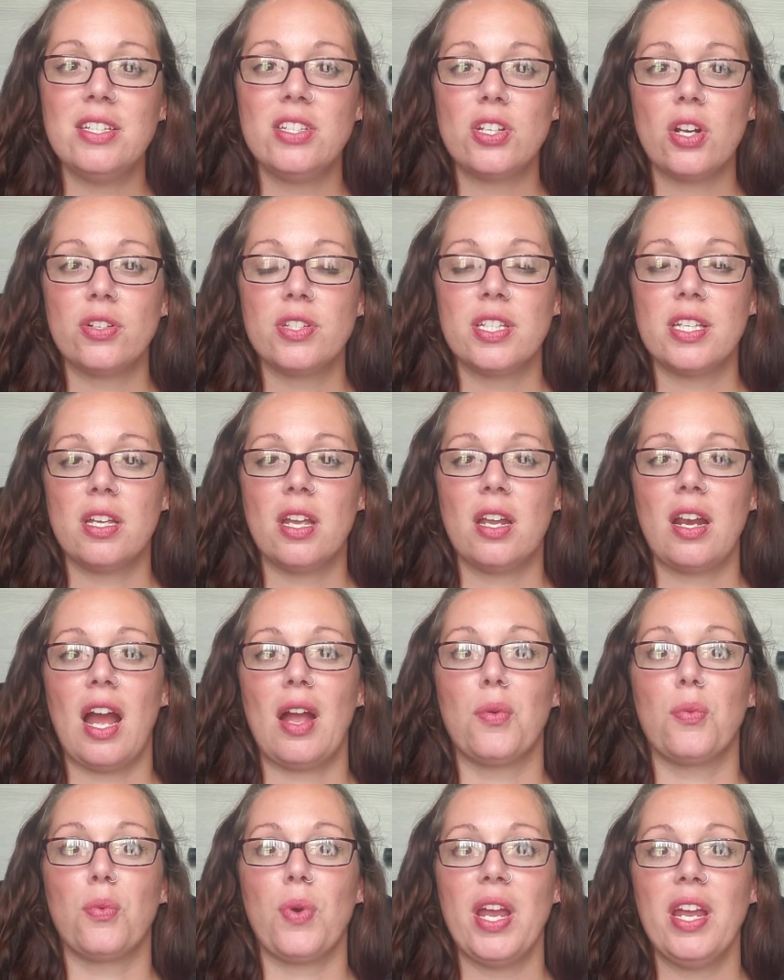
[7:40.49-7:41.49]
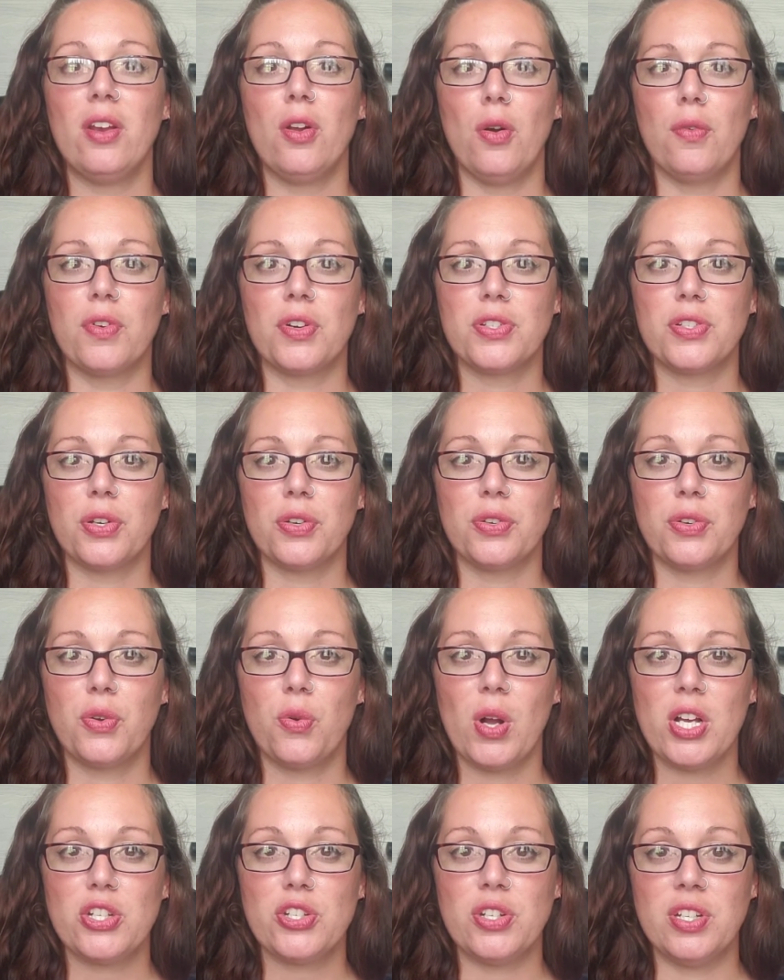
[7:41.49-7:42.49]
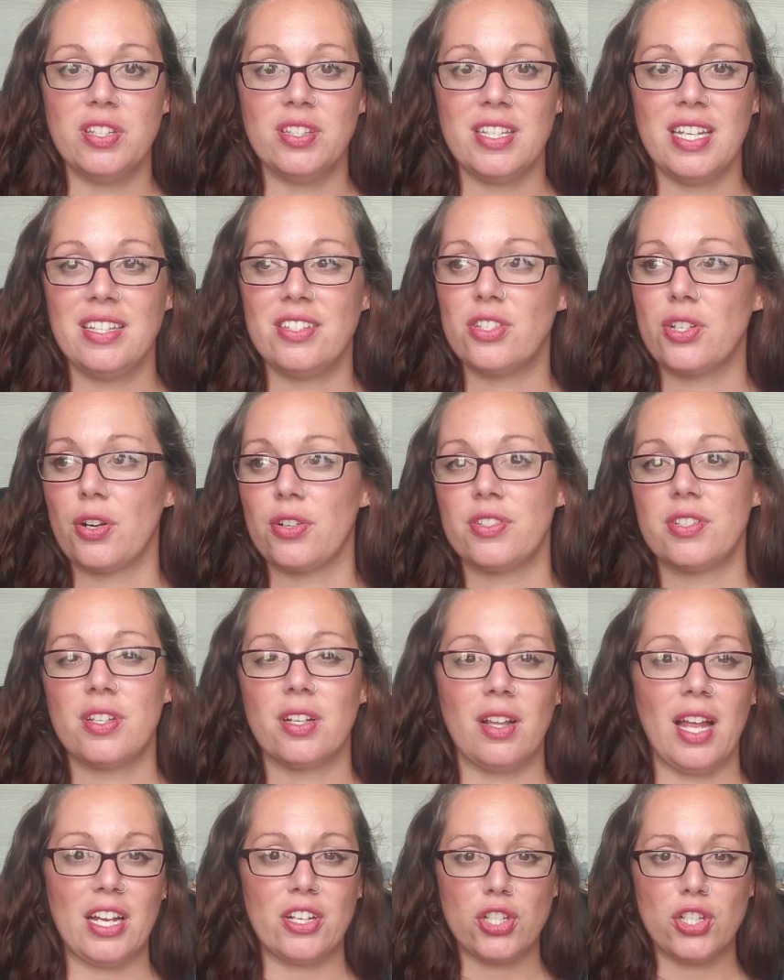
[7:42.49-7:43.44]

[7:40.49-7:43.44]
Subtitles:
starts to get irate over certain questions and starts to